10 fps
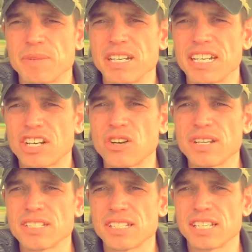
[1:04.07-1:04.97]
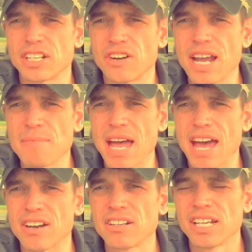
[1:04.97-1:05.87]
an increase in gray
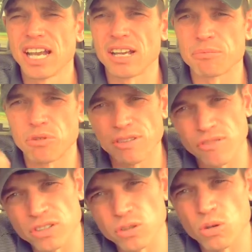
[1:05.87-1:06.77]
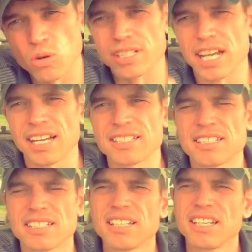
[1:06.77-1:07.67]
matter and prefrontal cortex,